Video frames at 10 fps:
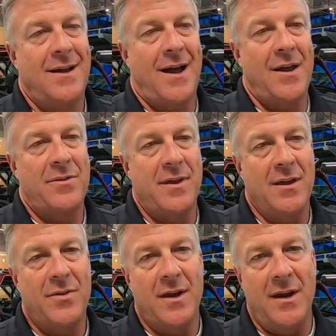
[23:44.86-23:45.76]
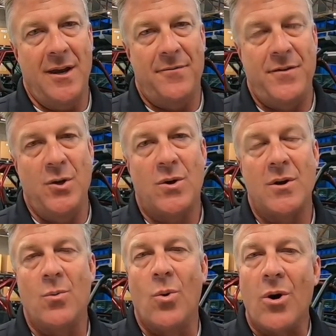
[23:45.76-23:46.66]
I think that if you
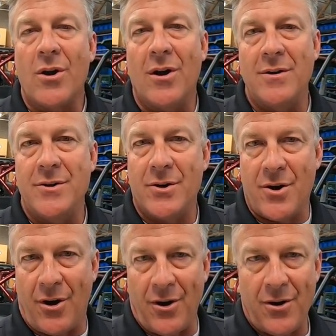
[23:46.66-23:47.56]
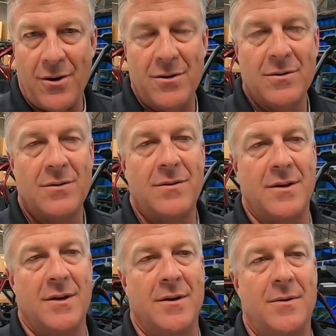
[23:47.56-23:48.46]
can work on your car,
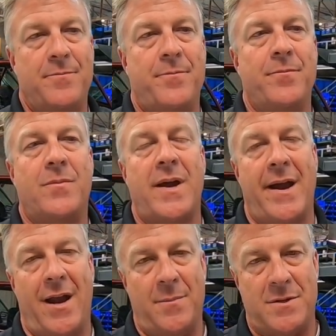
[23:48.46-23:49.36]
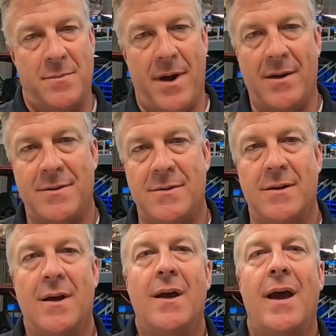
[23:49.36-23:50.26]
the Can-Am's the best.
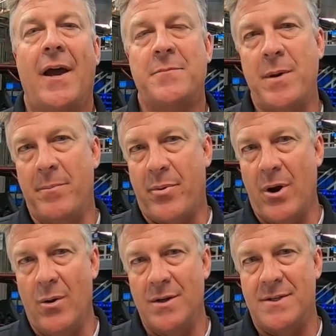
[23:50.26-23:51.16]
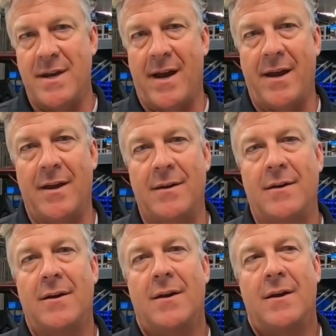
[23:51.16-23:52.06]
XP Pro is second.
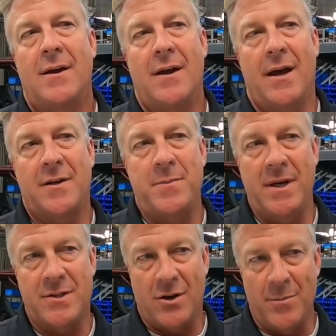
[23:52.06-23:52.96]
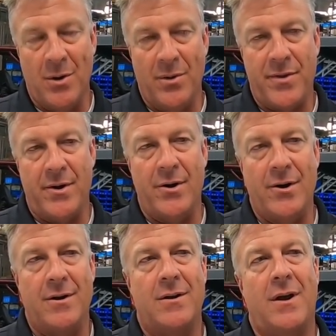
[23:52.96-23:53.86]
XP Turbo
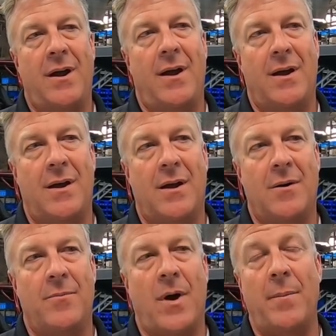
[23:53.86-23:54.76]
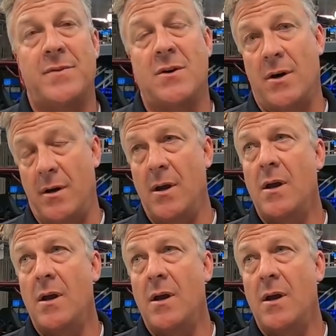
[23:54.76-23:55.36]
third. Um, I'm sorry,